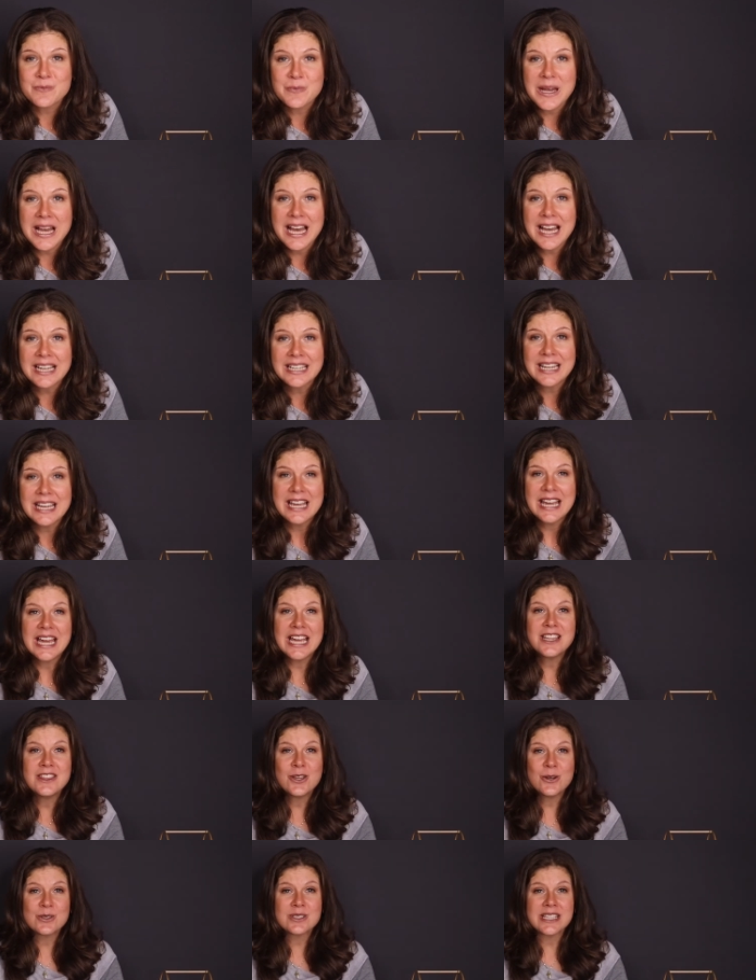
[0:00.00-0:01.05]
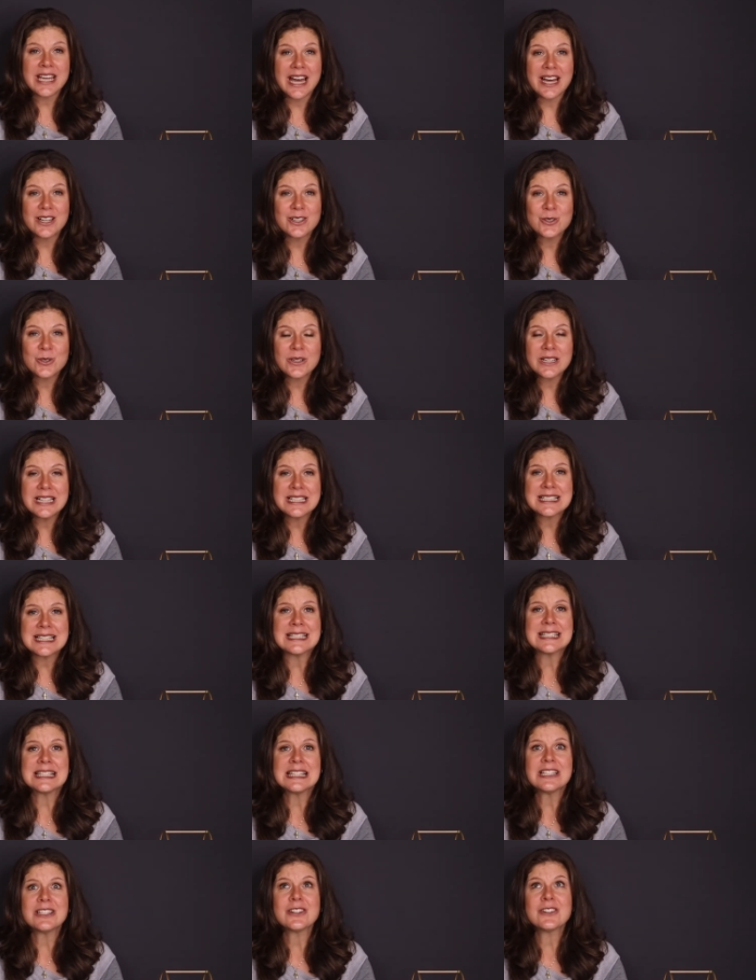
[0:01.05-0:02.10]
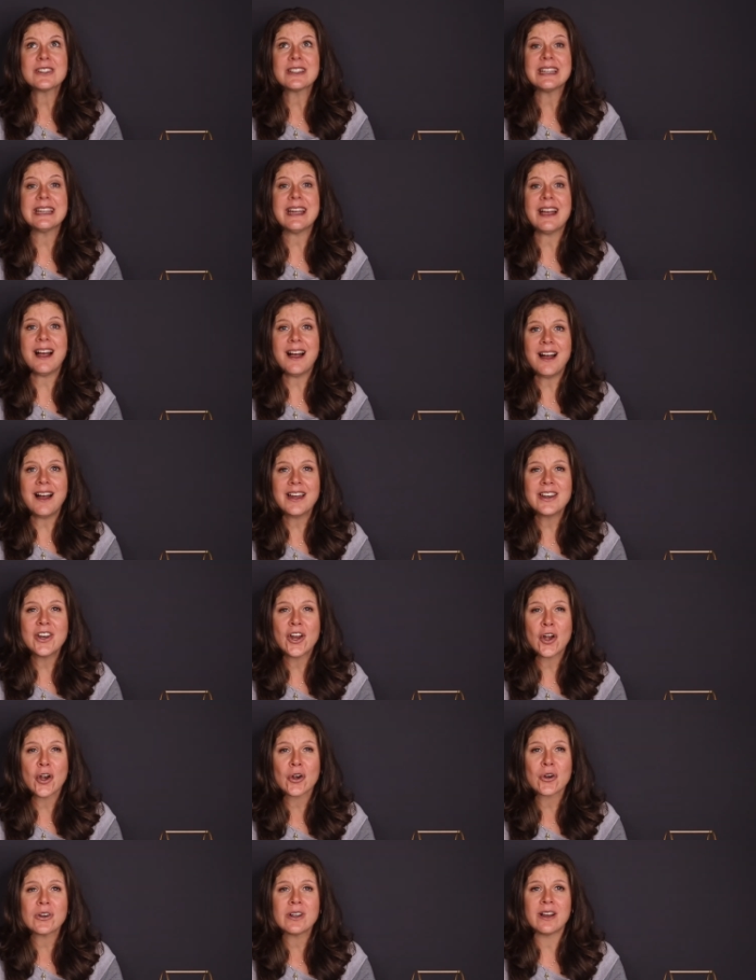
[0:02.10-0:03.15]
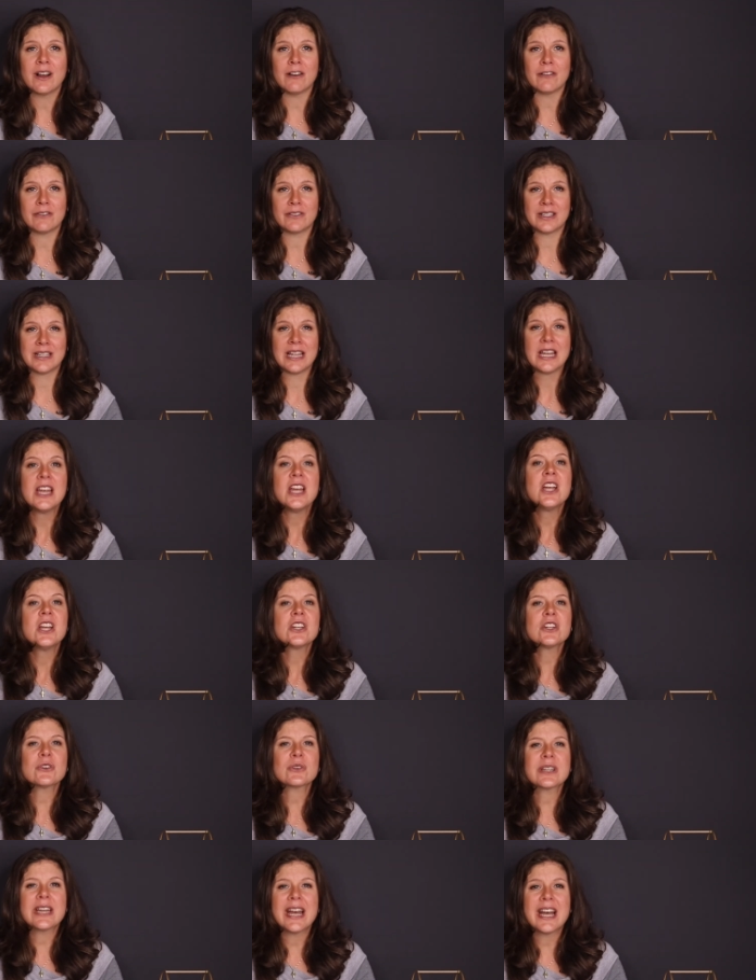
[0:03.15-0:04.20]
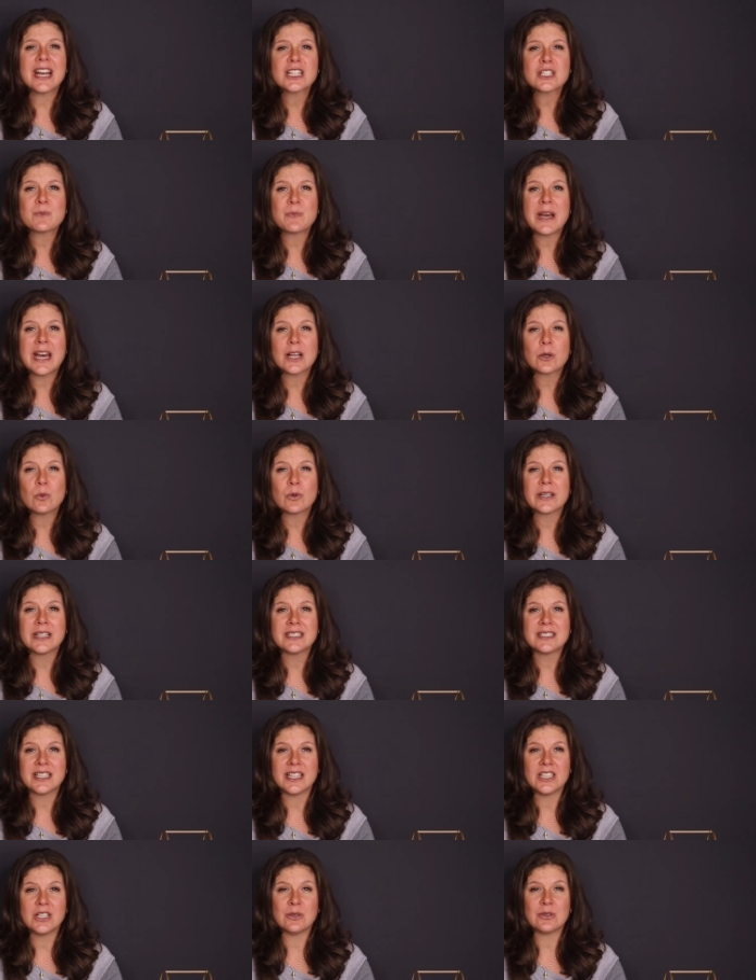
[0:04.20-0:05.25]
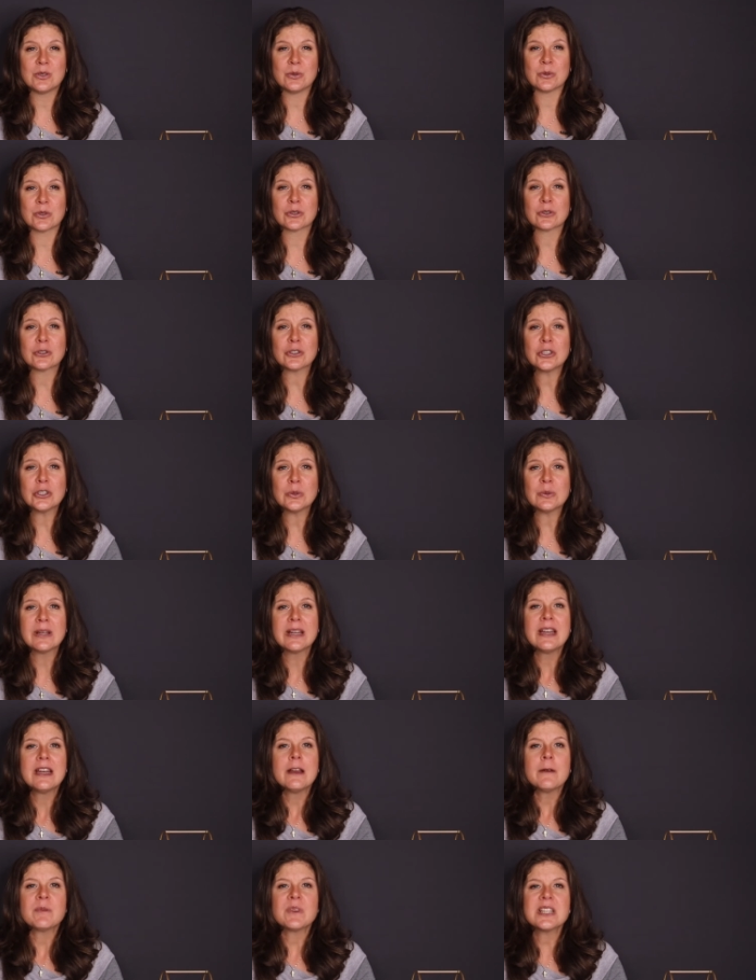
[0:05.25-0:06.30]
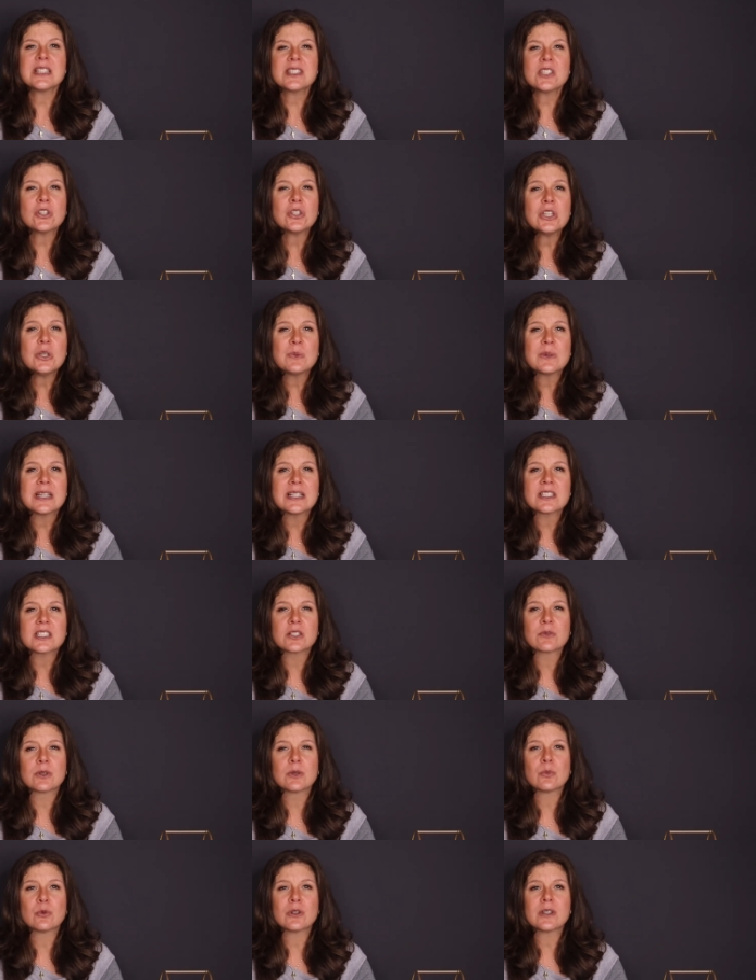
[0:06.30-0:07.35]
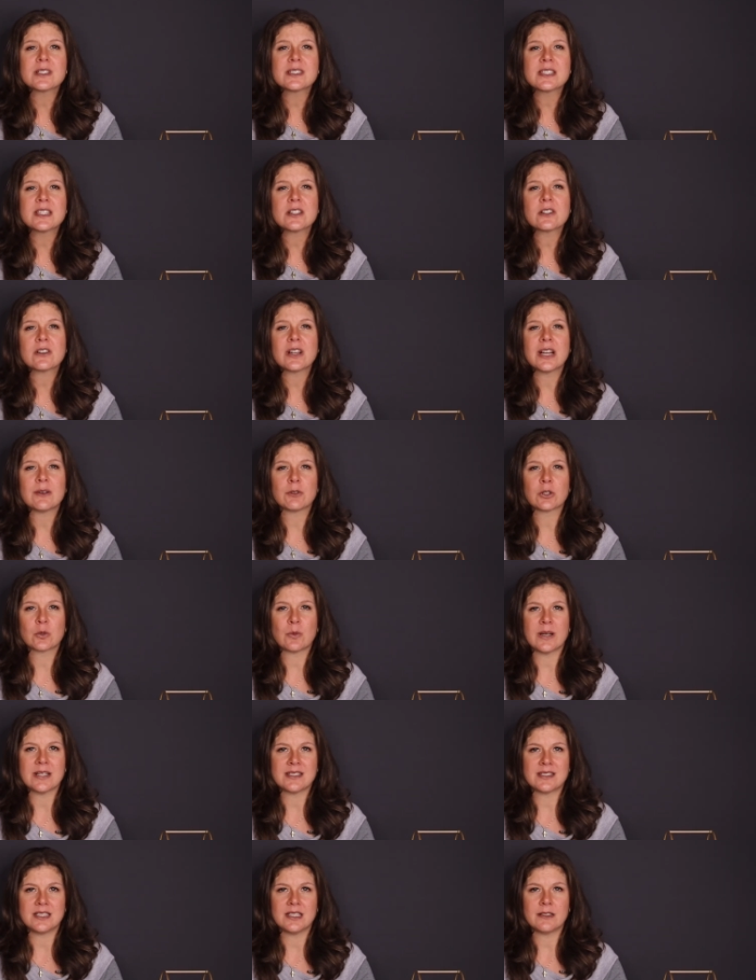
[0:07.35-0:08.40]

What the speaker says: back in those categories is literally unheard of. Your cash back will continue to accrue until you get into the reward center and request